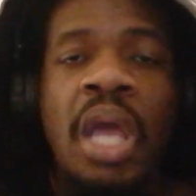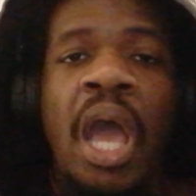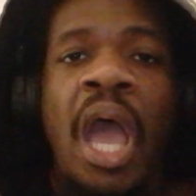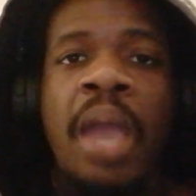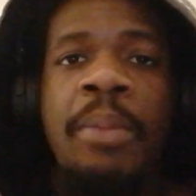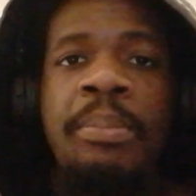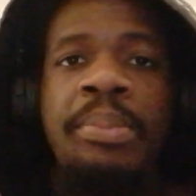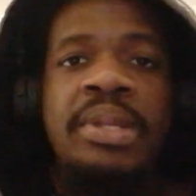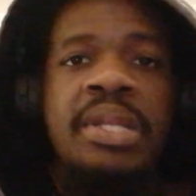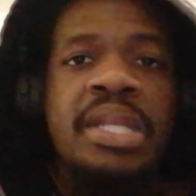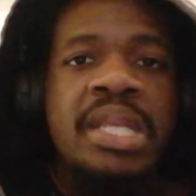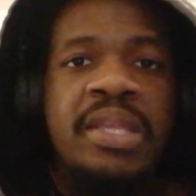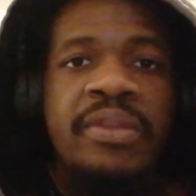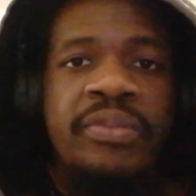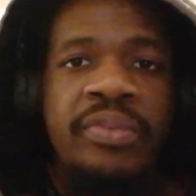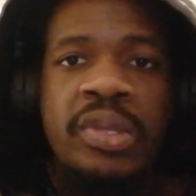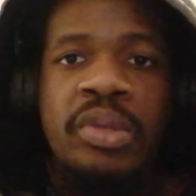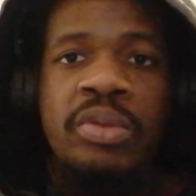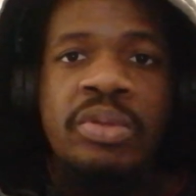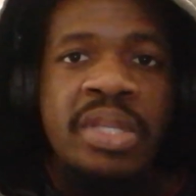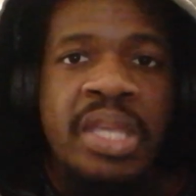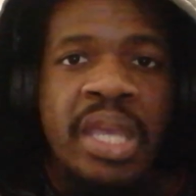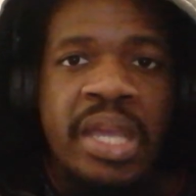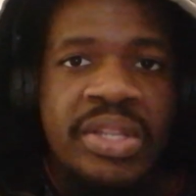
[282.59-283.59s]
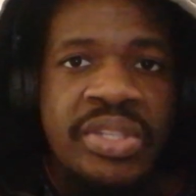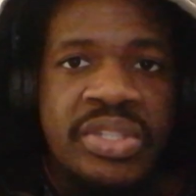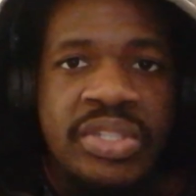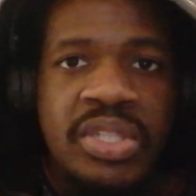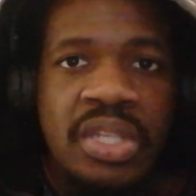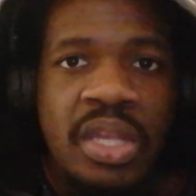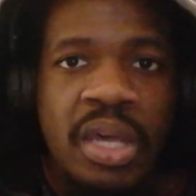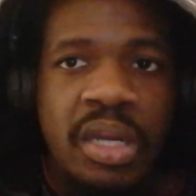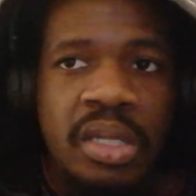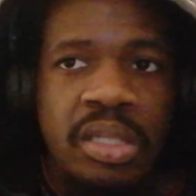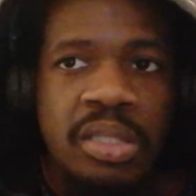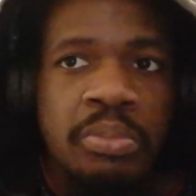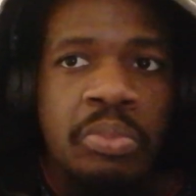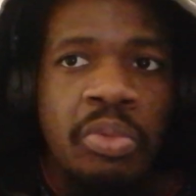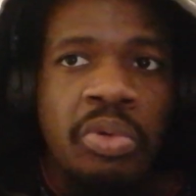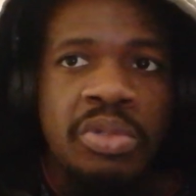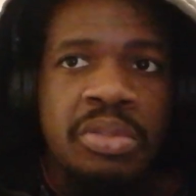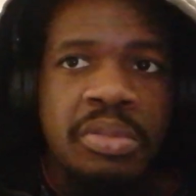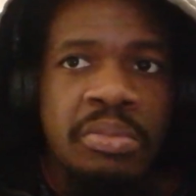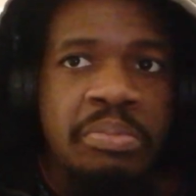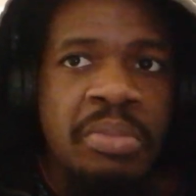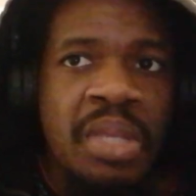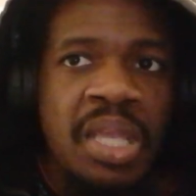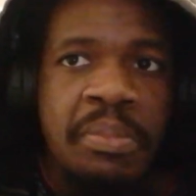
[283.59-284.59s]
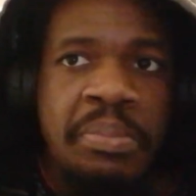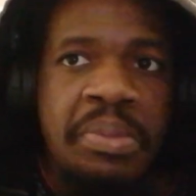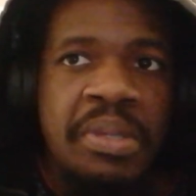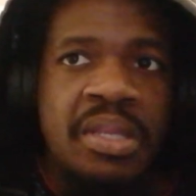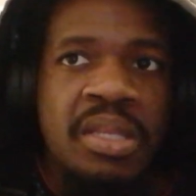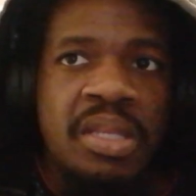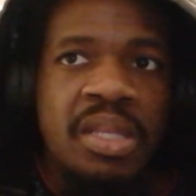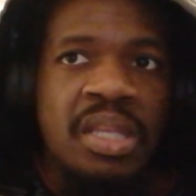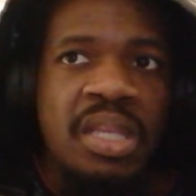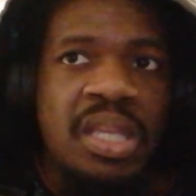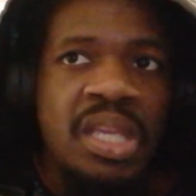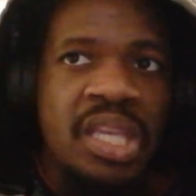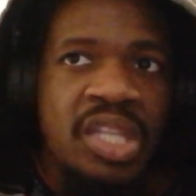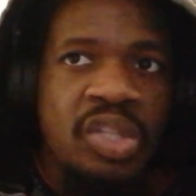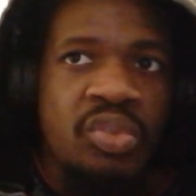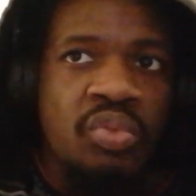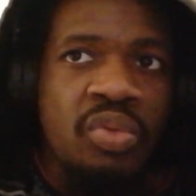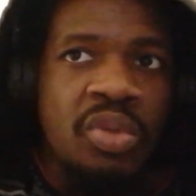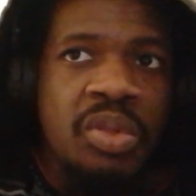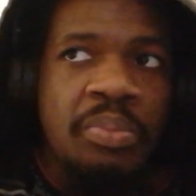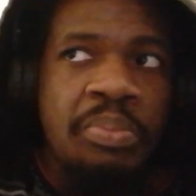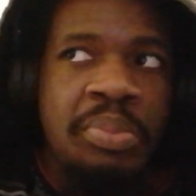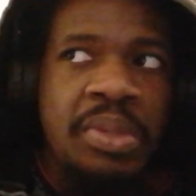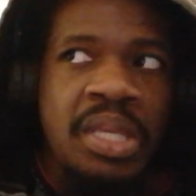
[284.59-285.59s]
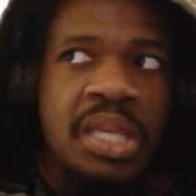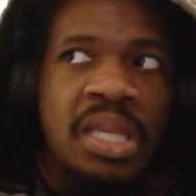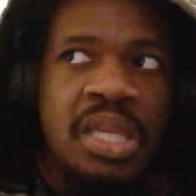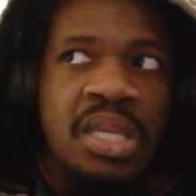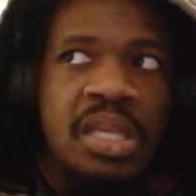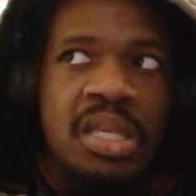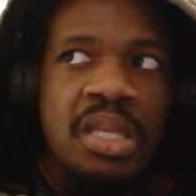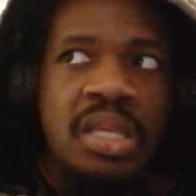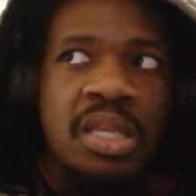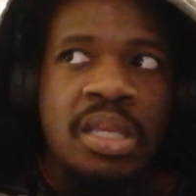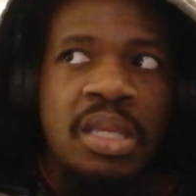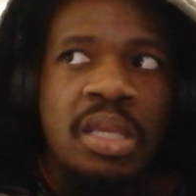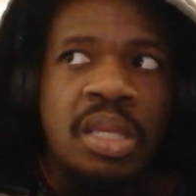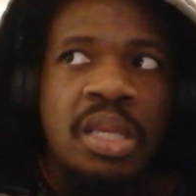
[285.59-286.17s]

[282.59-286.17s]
I believe he'll get sucked, but maybe it will be,